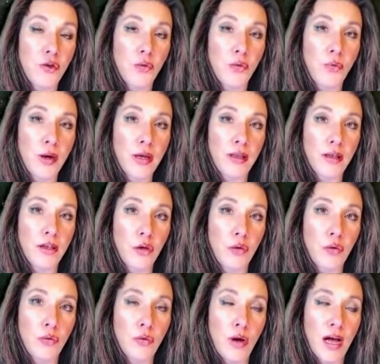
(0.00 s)
you
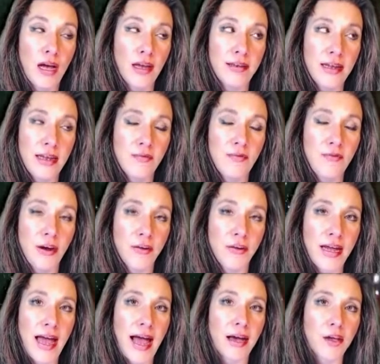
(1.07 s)
need
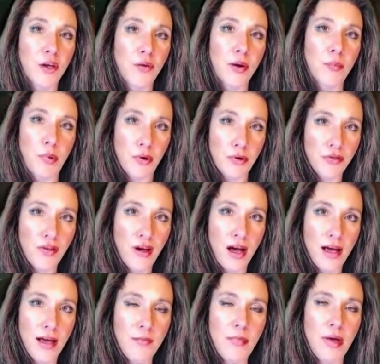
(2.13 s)
very accurate birth
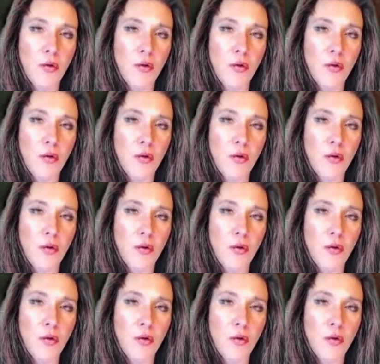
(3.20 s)
time,